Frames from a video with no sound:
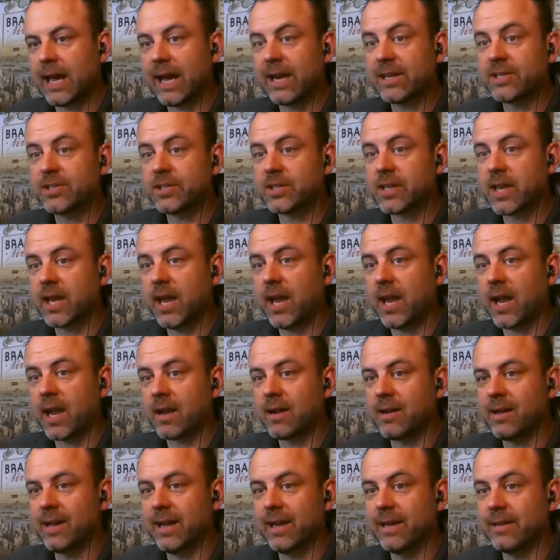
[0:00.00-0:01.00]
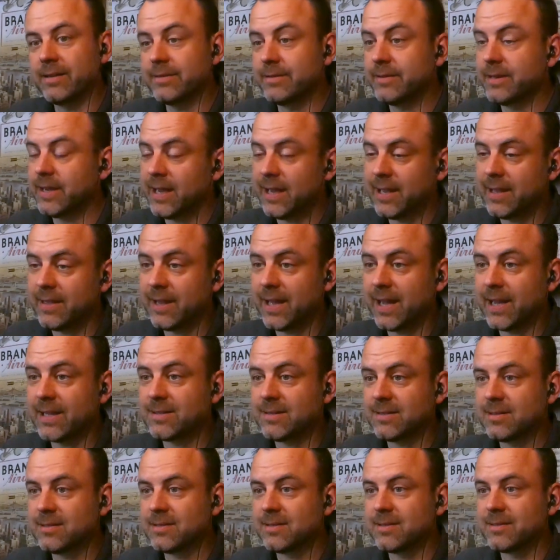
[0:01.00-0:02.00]
cash is king, and
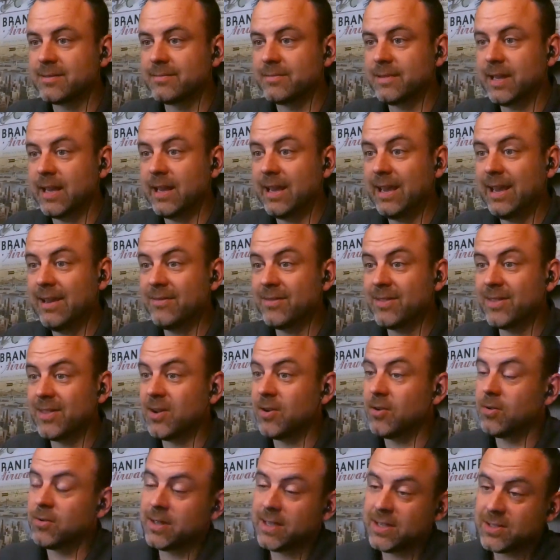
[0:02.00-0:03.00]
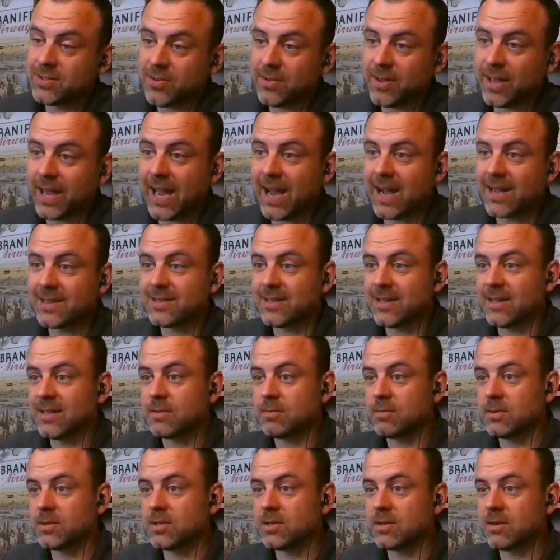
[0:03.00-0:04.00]
that's, even though these are the
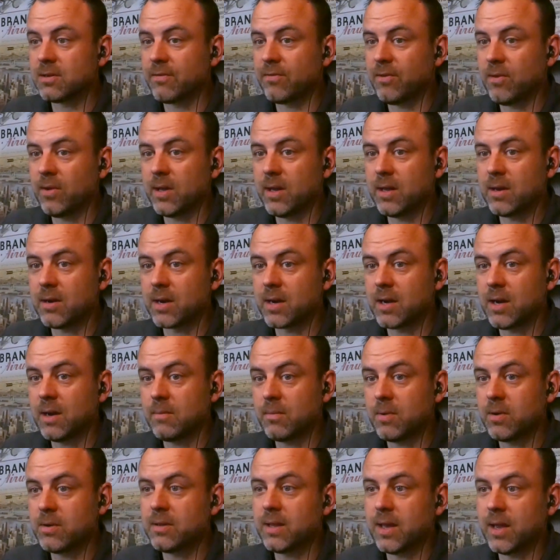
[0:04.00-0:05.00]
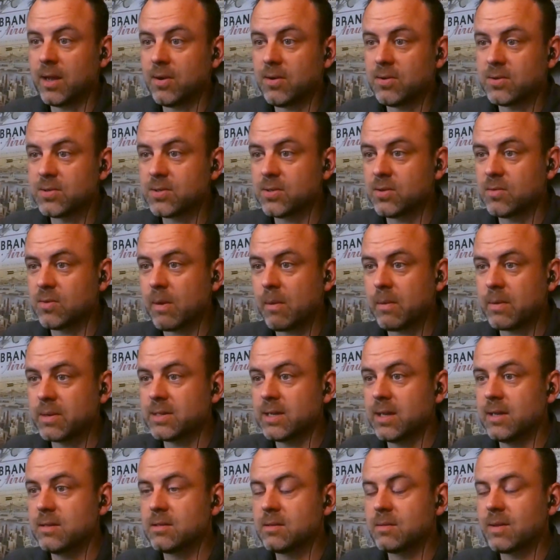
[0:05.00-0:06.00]
assets which are fully unencumbered, they also
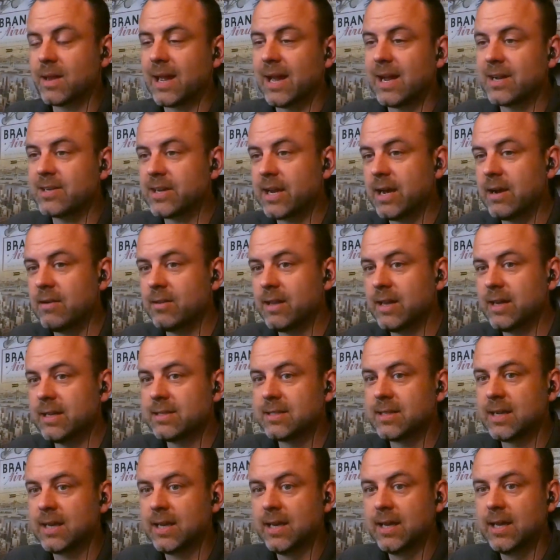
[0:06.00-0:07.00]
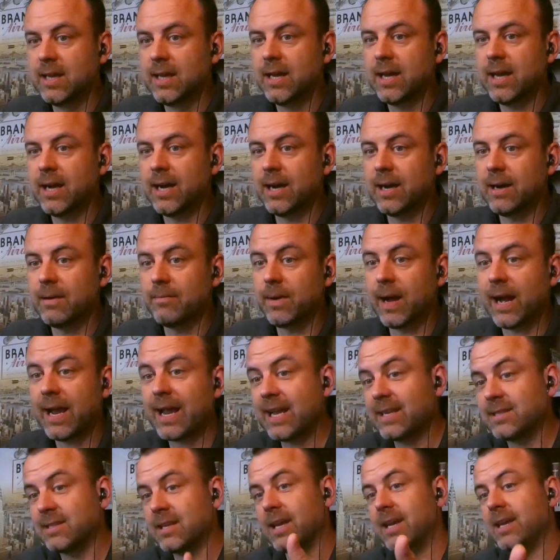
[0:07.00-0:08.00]
represent some cash outlays. I
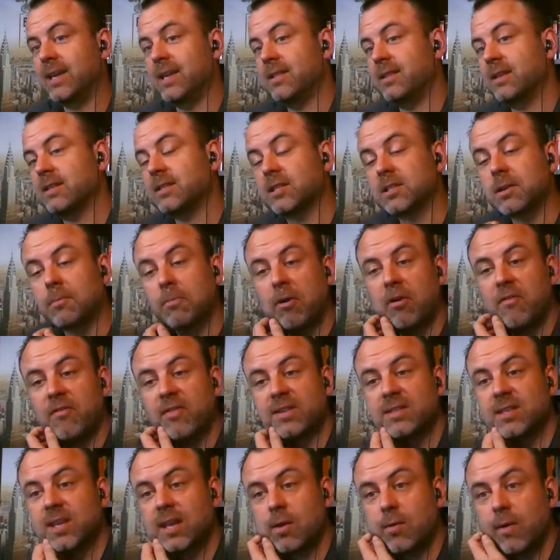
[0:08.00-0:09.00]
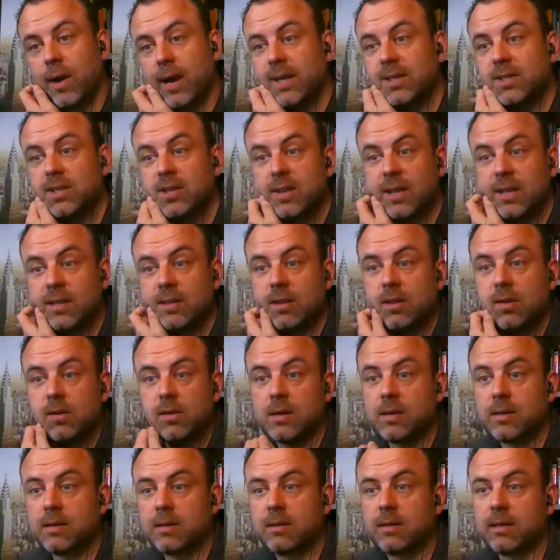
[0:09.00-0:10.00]
guess this is a perfect segue into
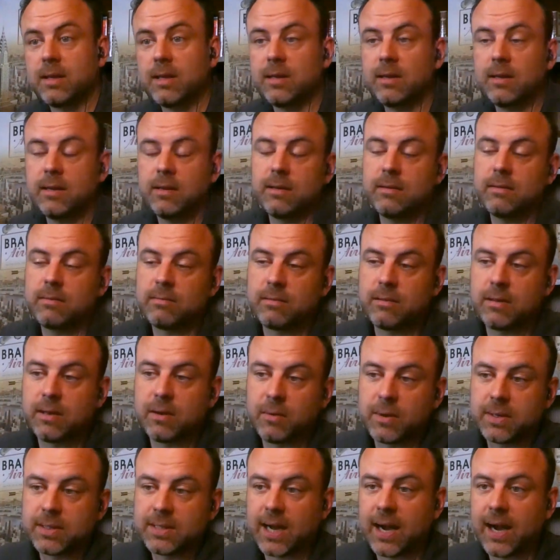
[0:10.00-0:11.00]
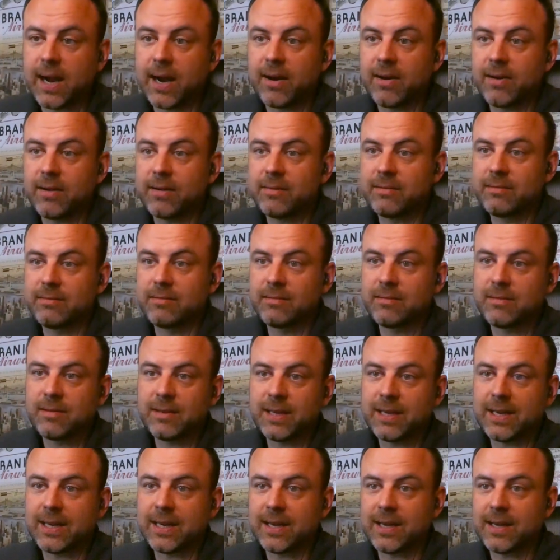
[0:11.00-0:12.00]
the retired
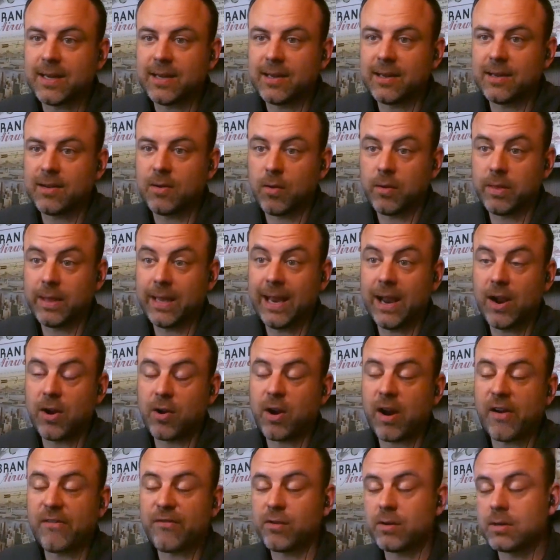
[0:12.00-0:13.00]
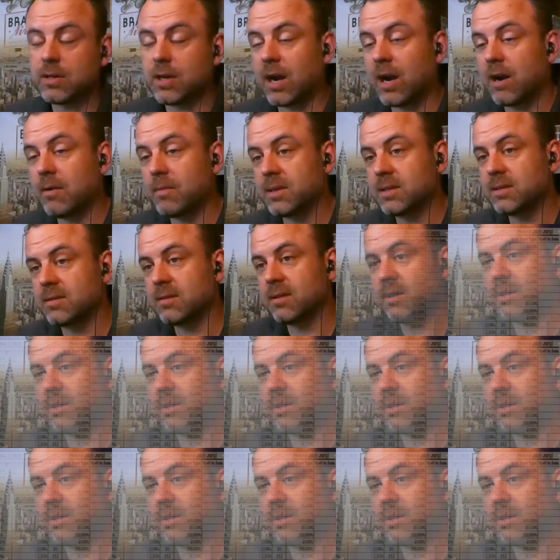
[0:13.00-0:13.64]
or the aircraft retirements